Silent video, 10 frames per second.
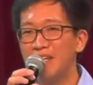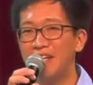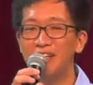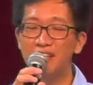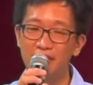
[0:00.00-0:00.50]

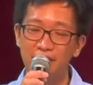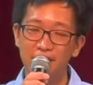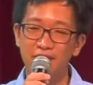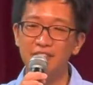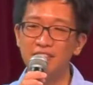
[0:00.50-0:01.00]
and
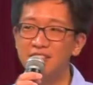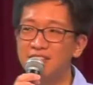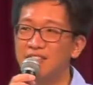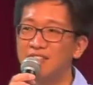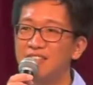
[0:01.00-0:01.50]
living with
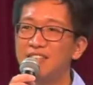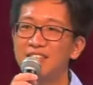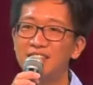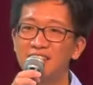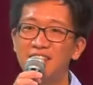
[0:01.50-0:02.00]
Jesus,
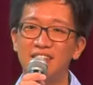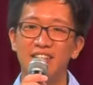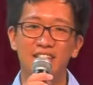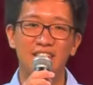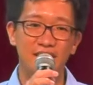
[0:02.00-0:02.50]

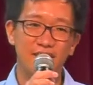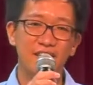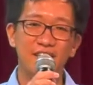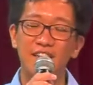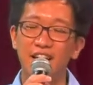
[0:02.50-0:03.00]

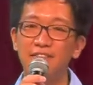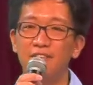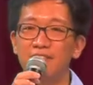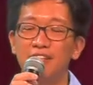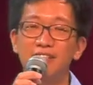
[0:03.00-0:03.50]
living the life
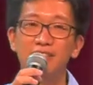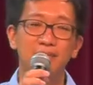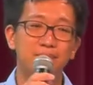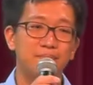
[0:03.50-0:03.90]
of Christ.